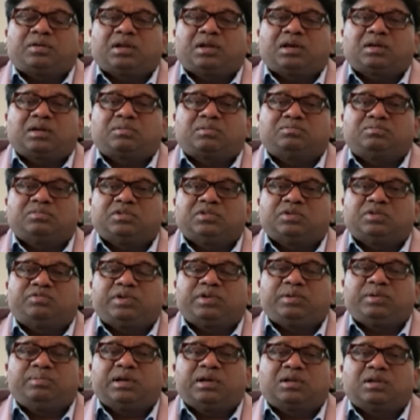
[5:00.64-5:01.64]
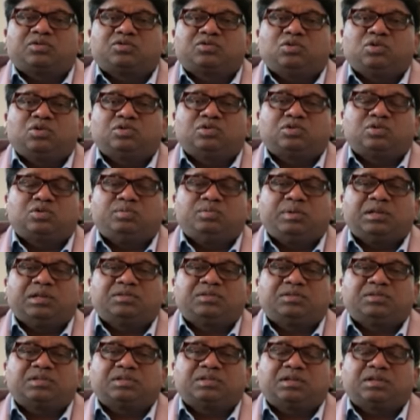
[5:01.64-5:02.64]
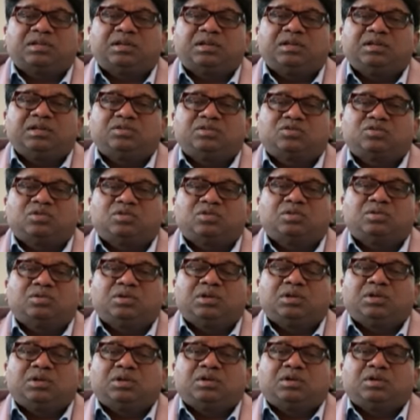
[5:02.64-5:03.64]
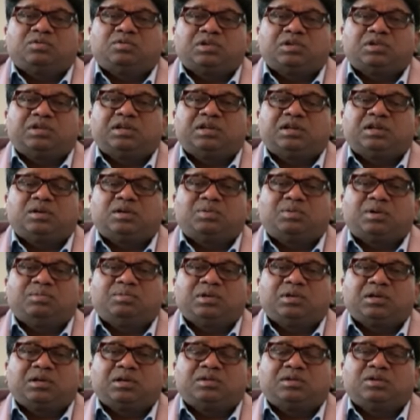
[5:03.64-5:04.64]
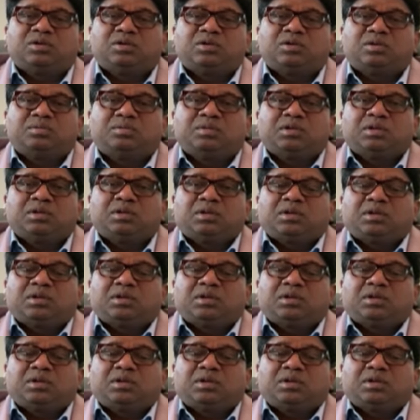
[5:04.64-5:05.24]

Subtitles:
like the females go through menses, so for general public, you know,